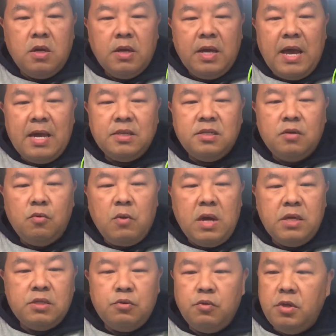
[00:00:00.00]
Casting
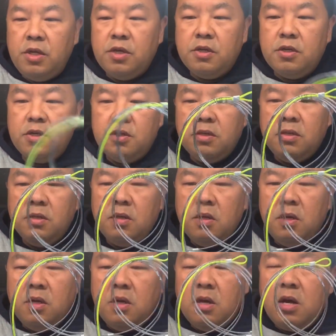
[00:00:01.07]
wise, really good.
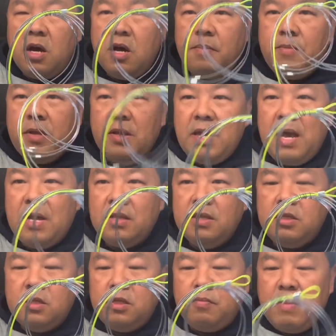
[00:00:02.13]
But yeah,
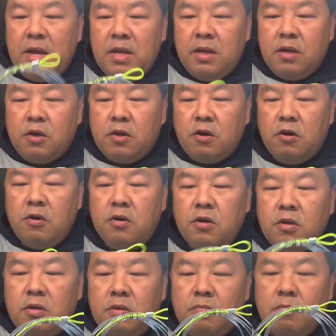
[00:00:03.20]
this is my
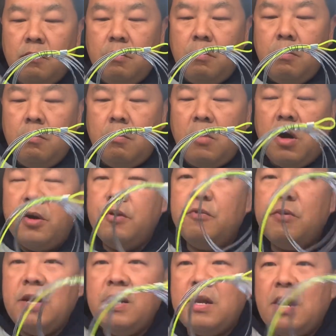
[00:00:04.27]
current model
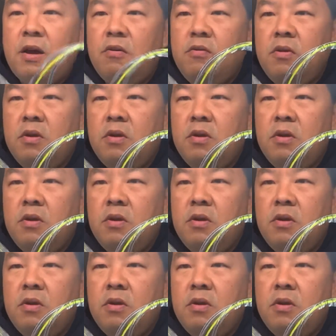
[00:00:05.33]
right now.